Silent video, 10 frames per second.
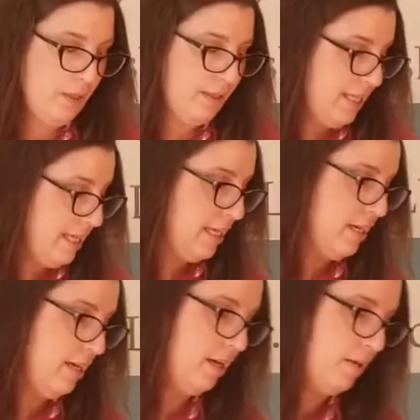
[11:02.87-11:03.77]

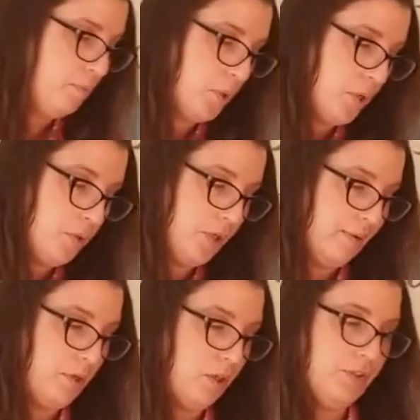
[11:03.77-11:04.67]
the
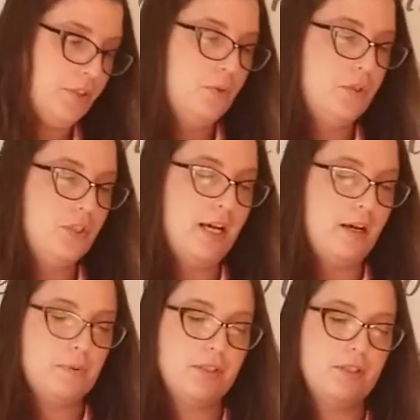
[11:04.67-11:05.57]
program also
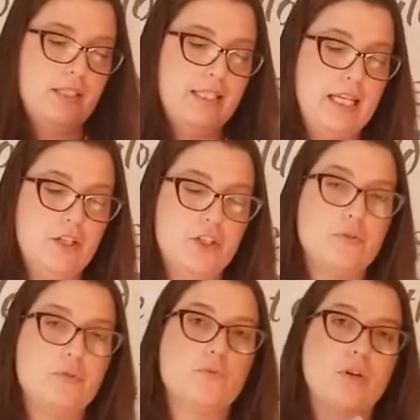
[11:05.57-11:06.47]
stops to
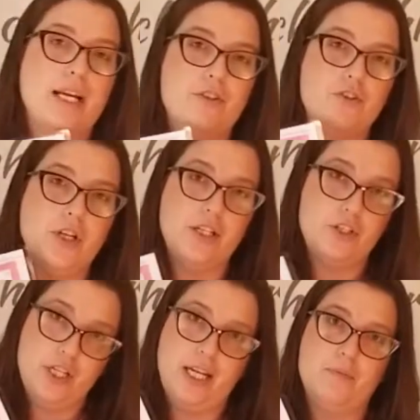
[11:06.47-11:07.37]
teach drawing
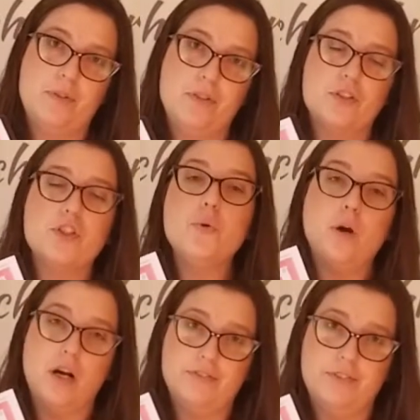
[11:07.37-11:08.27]
shapes. Too
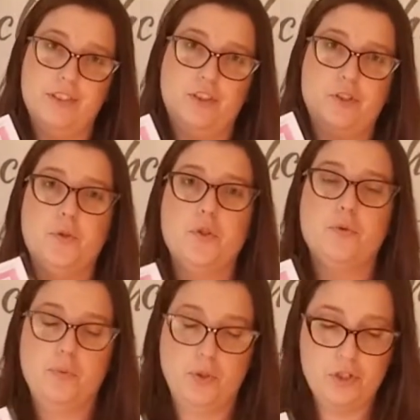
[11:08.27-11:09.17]
often, children
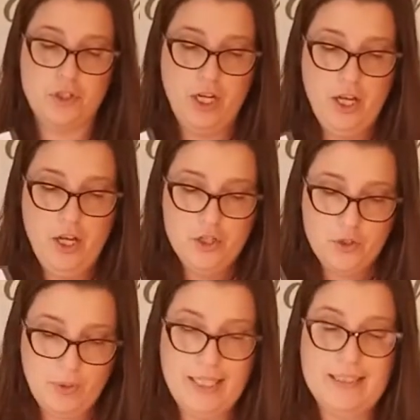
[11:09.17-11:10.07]
are pushed
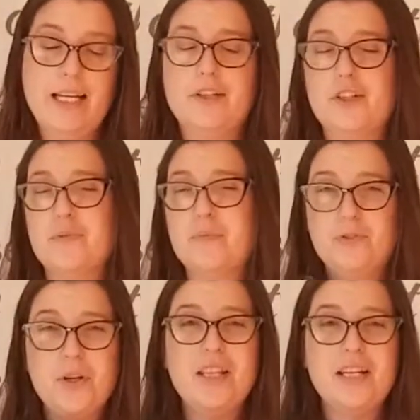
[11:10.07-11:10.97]
to write letters
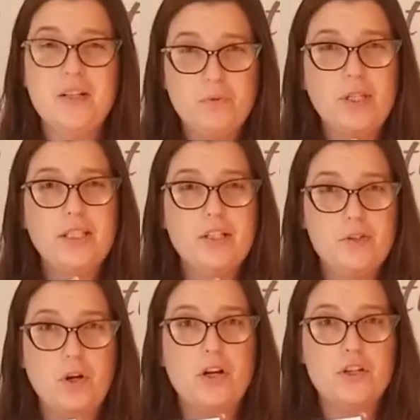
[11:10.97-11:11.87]
before they can really
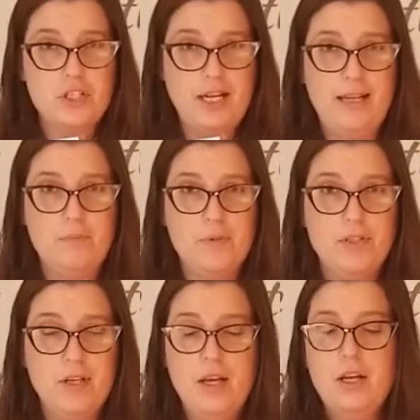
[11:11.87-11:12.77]
draw shapes.
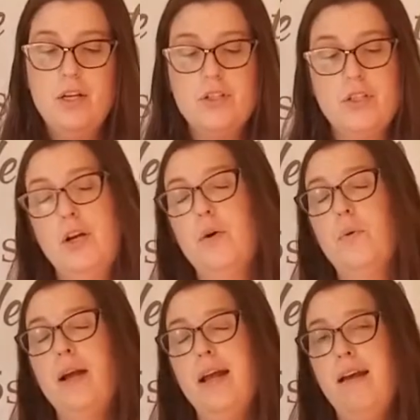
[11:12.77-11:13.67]
So